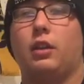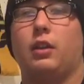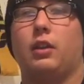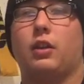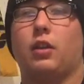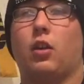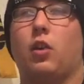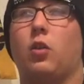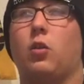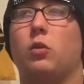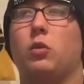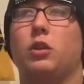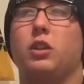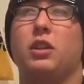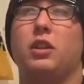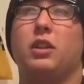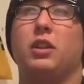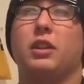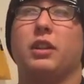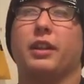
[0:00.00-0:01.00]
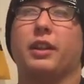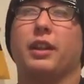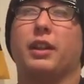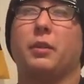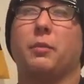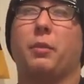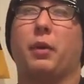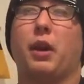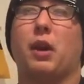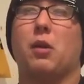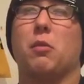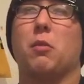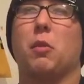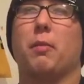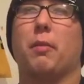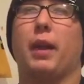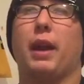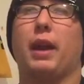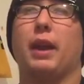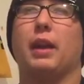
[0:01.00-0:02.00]
the only like comparable
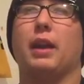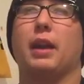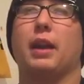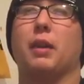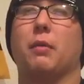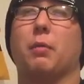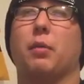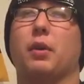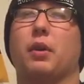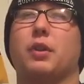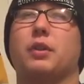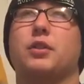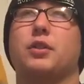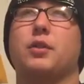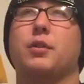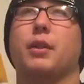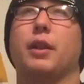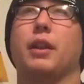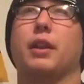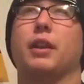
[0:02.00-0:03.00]
pain I can put it to that